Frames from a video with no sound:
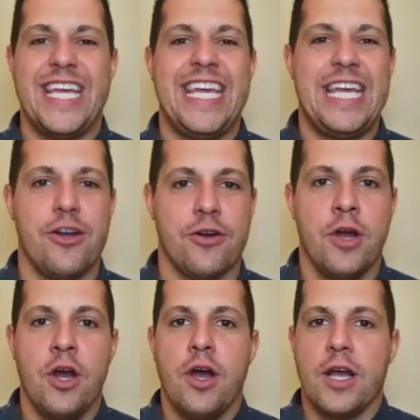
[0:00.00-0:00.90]
We
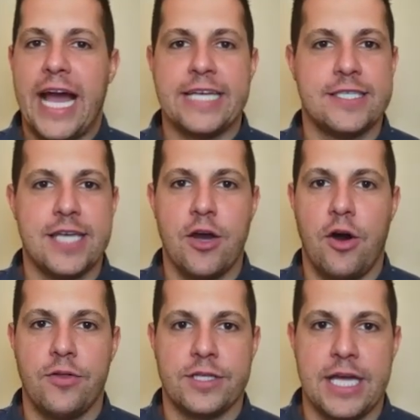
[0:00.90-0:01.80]
hear guys say
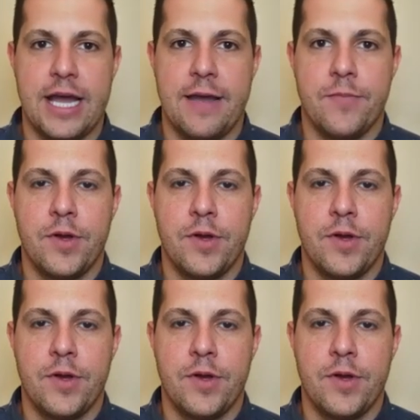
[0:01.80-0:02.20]
all the time,